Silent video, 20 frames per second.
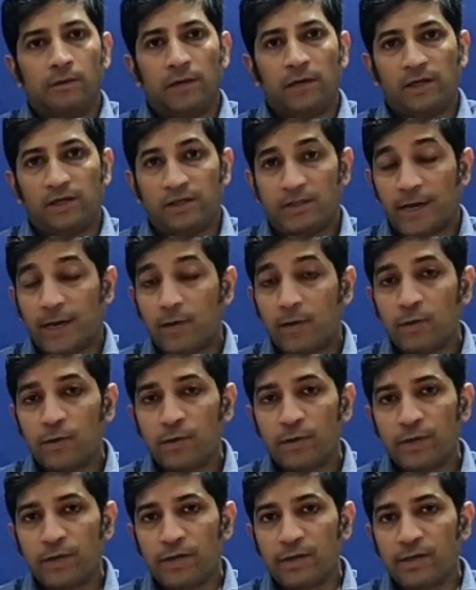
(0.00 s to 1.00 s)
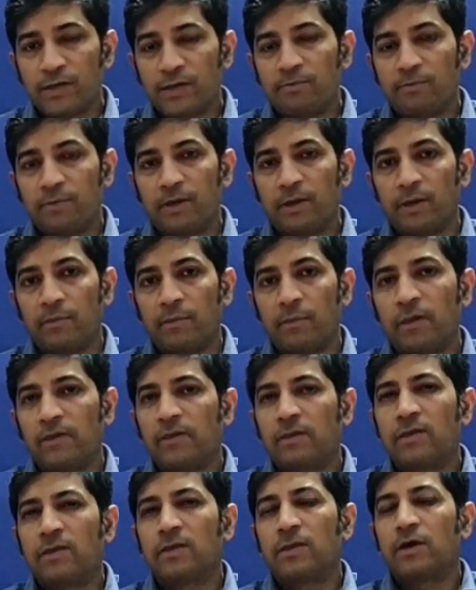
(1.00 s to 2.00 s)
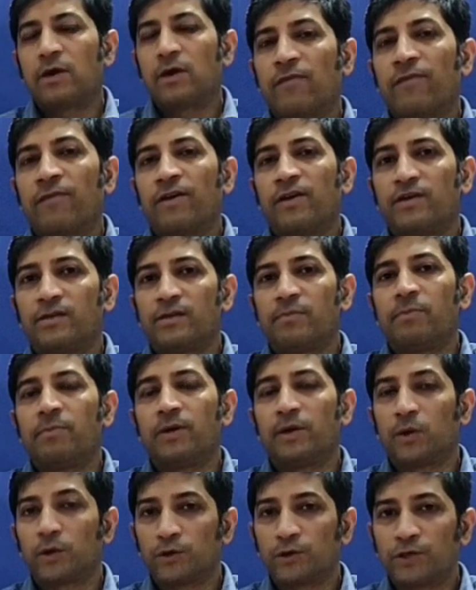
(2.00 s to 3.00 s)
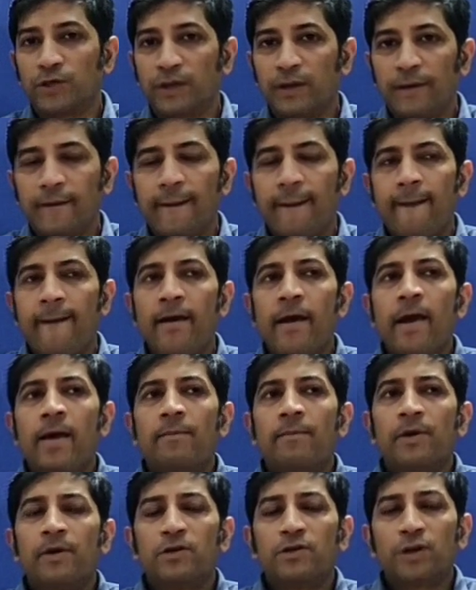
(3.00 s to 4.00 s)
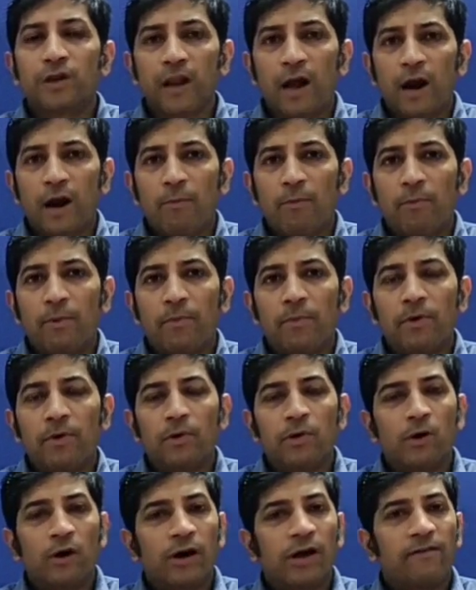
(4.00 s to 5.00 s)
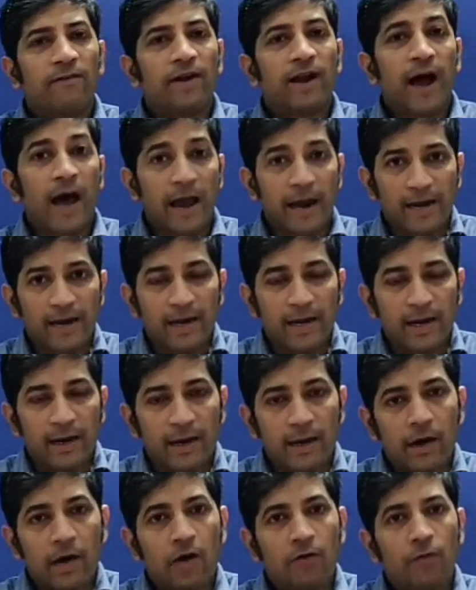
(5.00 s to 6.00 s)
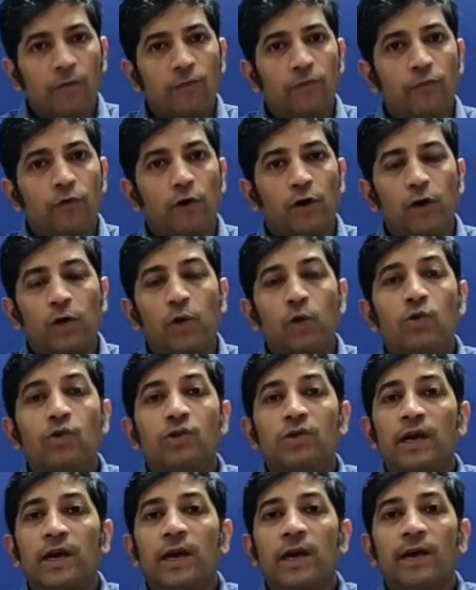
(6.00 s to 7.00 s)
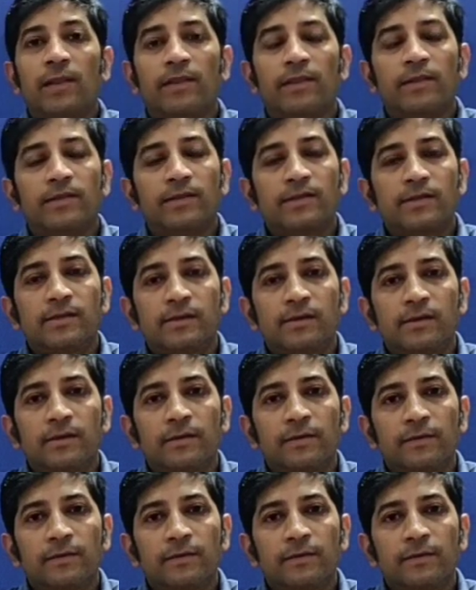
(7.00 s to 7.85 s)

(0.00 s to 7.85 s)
it sounds very simple, but this is a very simple question, because a lot of people do not have an idea of what to say in this,